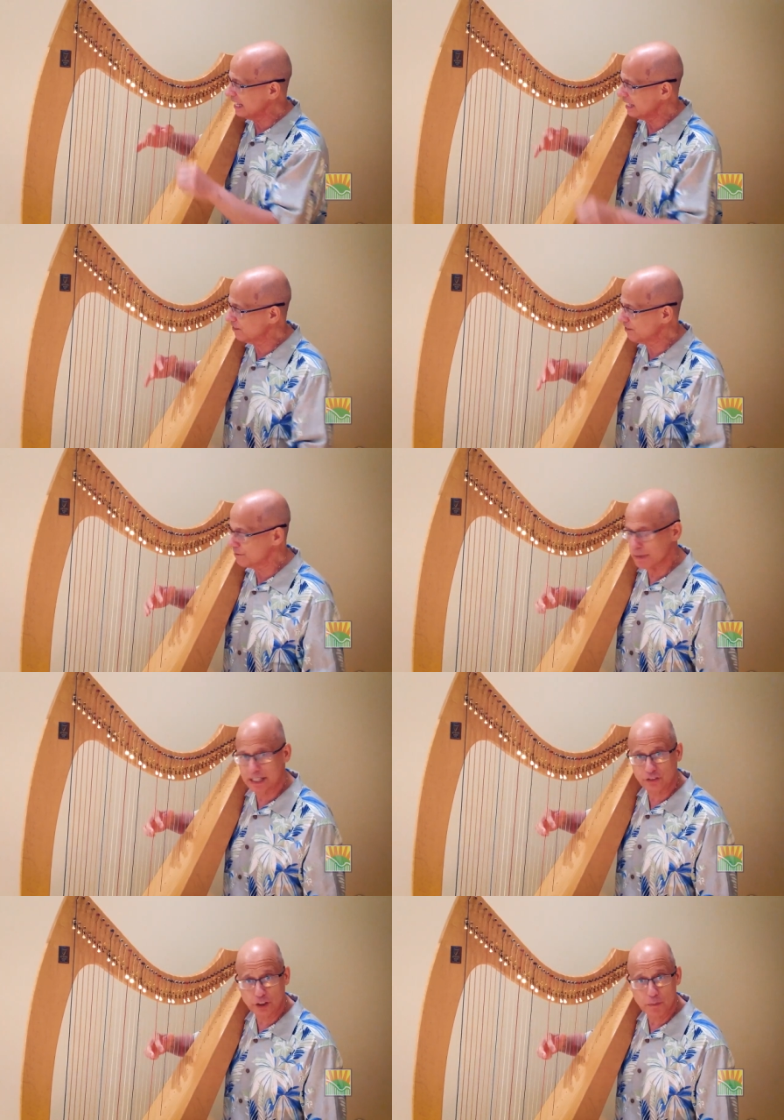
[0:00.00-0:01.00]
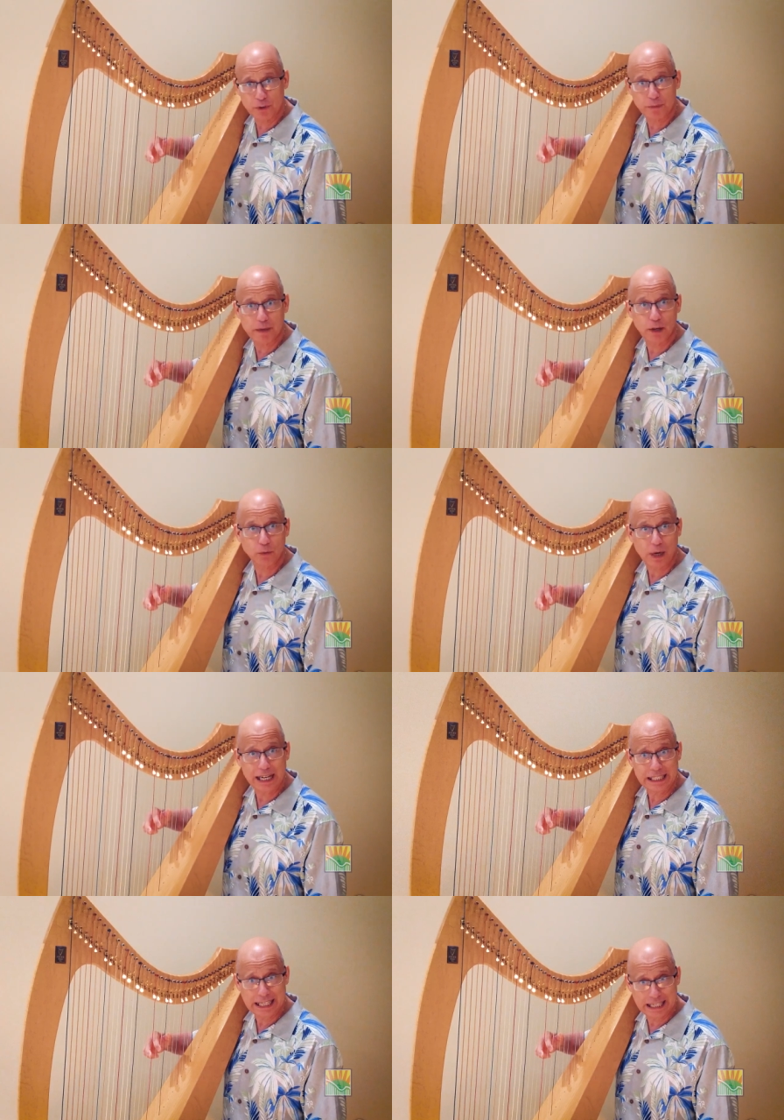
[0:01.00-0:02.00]
it picks up with my
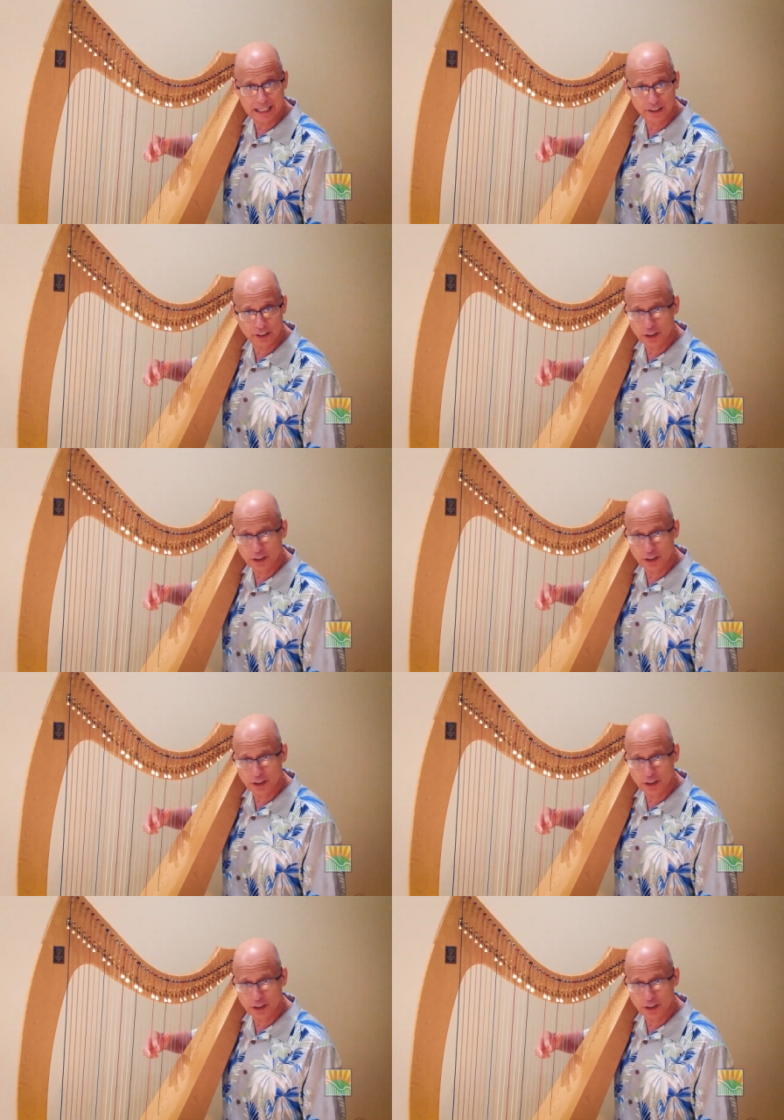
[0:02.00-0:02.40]
right hand in